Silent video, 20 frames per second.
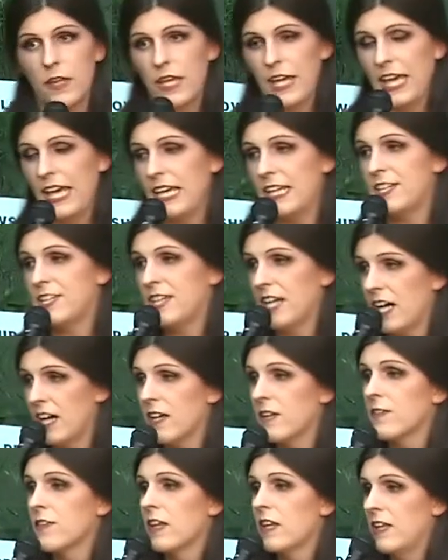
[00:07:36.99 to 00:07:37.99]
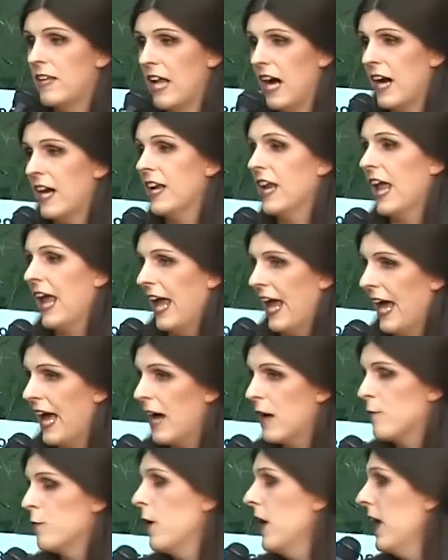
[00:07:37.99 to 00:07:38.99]
He does not
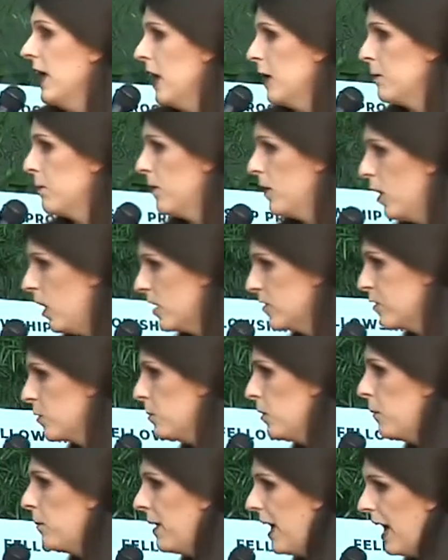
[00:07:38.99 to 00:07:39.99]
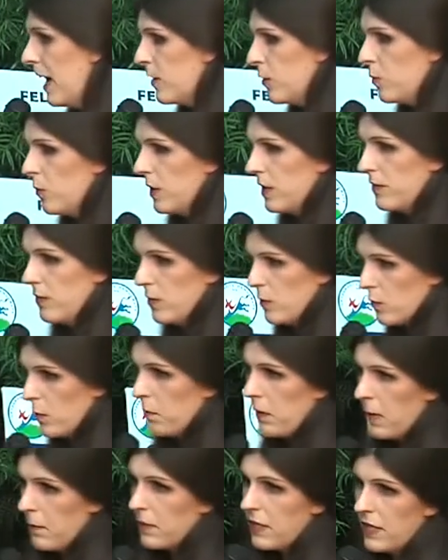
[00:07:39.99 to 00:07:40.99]
have a plausible pathway to the
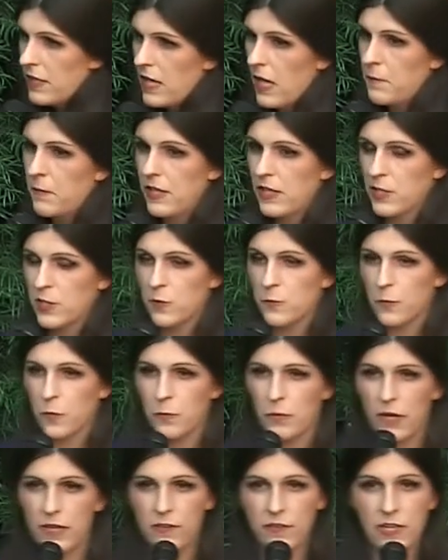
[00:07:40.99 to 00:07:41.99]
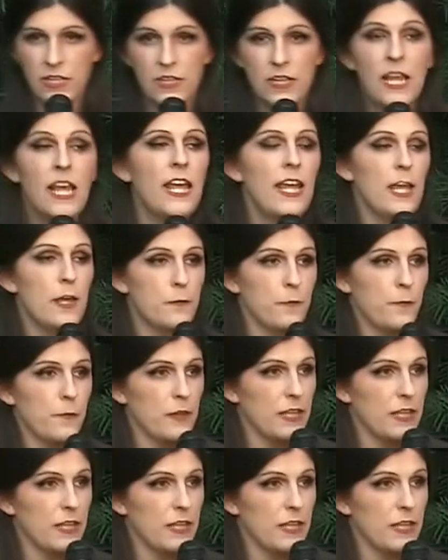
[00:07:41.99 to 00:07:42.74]
Republican nomination for president if